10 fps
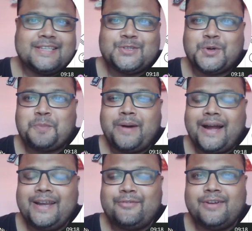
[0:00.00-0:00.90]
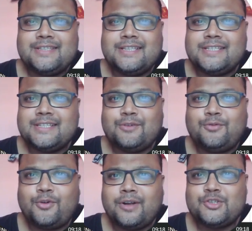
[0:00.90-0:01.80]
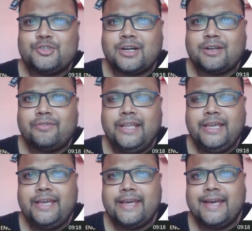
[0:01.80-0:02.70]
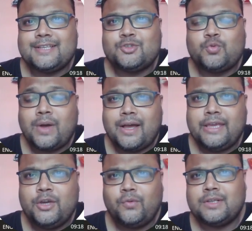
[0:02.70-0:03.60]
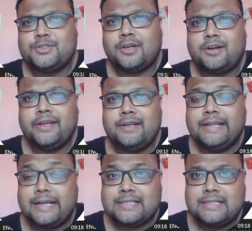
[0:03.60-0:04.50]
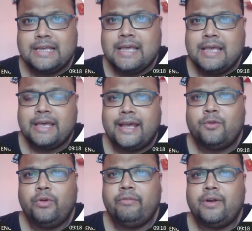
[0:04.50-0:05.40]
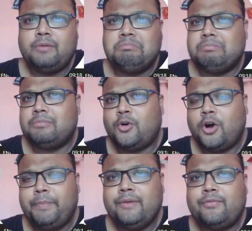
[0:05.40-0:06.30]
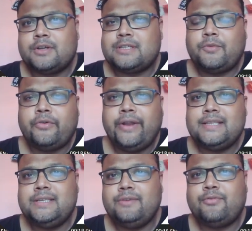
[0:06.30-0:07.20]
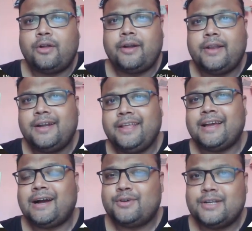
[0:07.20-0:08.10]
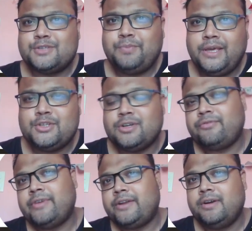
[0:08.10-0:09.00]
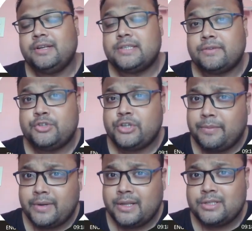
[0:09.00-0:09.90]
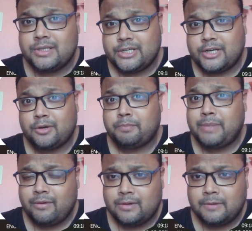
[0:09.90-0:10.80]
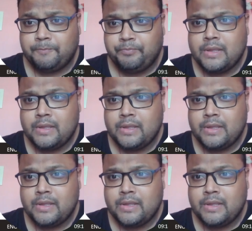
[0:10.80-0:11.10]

So my dear friends, this is the Forex chart of DXY US dollar index. And we were hoping for some crazy volatility after the speech of Federal Reserve Chairman Jerome Powell.